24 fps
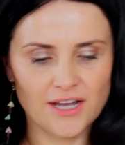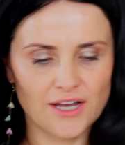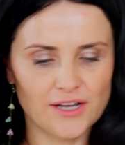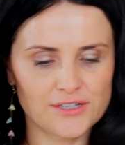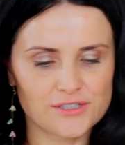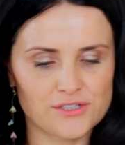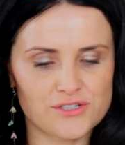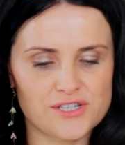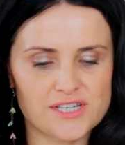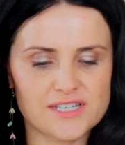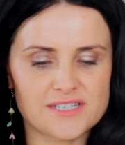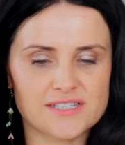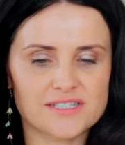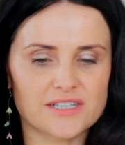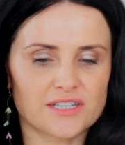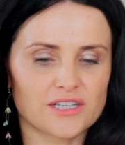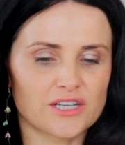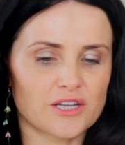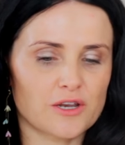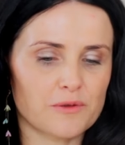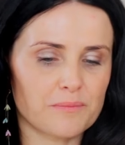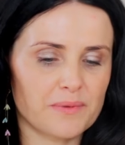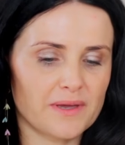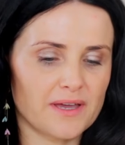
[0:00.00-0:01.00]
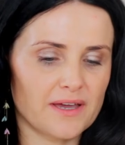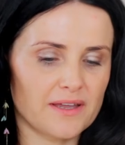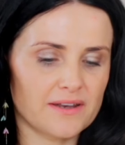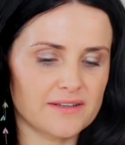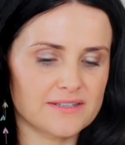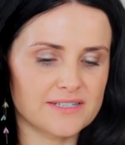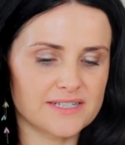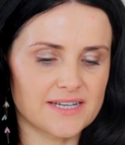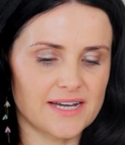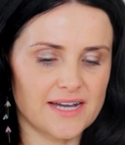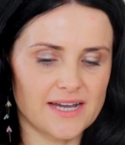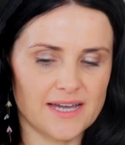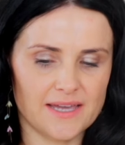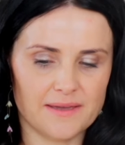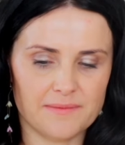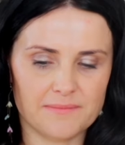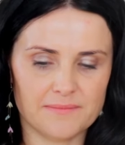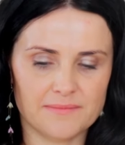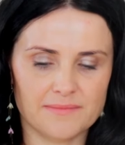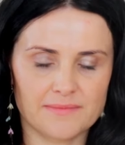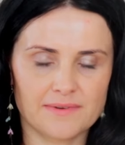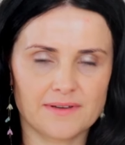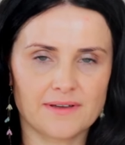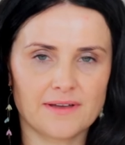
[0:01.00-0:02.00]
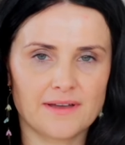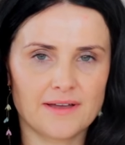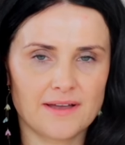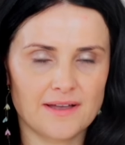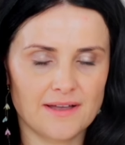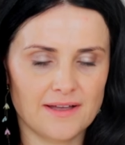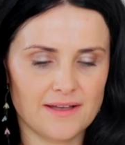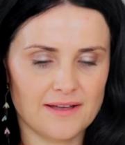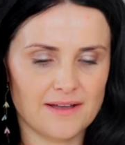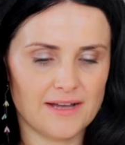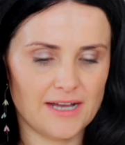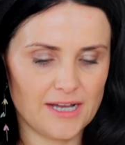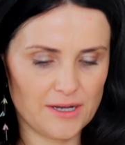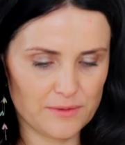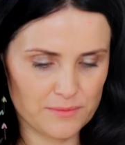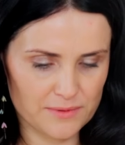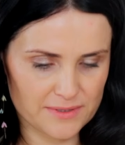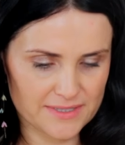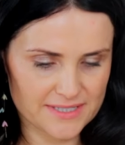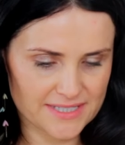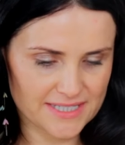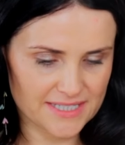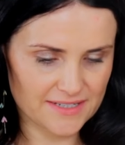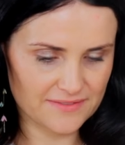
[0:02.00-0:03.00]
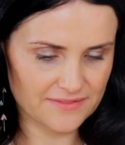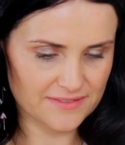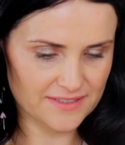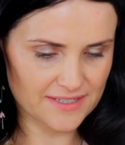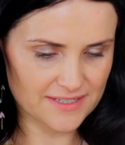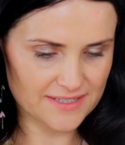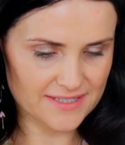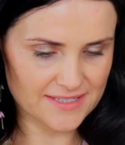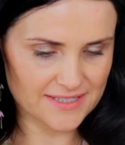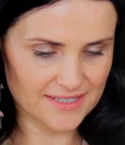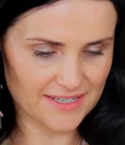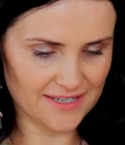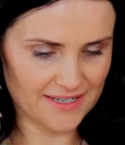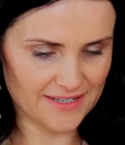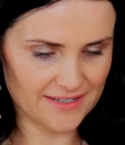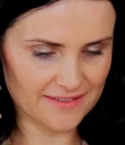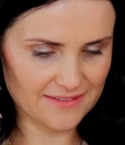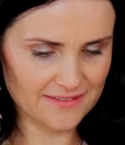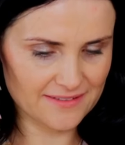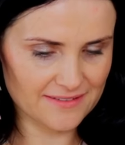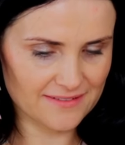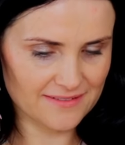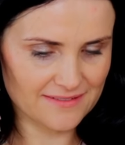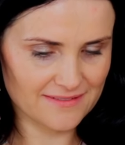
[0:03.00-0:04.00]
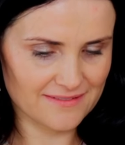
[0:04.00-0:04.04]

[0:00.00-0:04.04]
So just a little bit at a time, I will sift this in